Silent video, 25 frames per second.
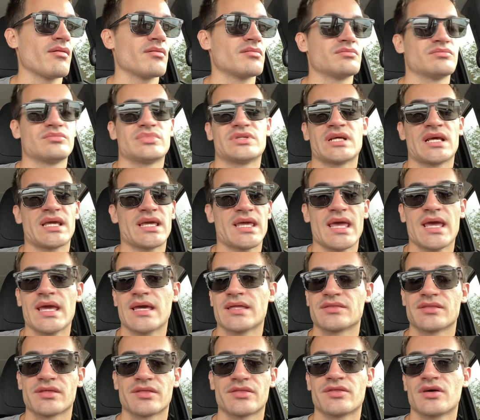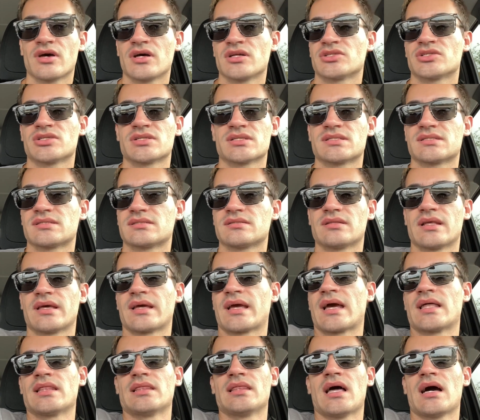But I can't. The thought just, like,
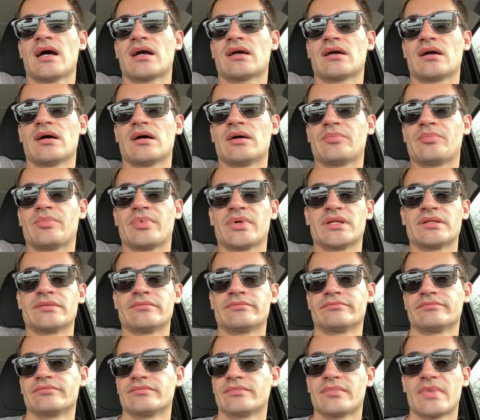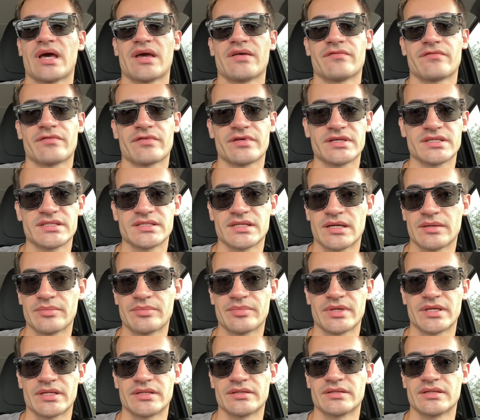I lock up and I freeze up,
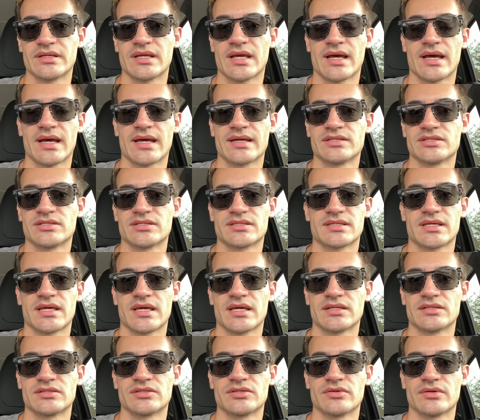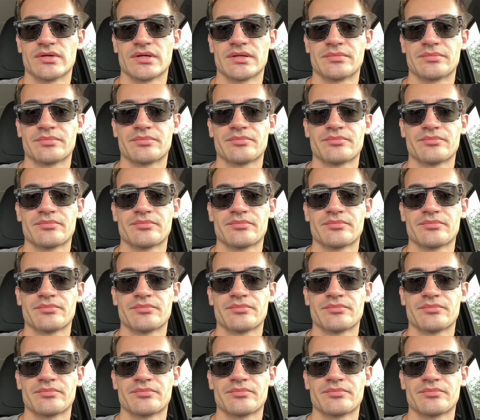and yeah, I just can't do it.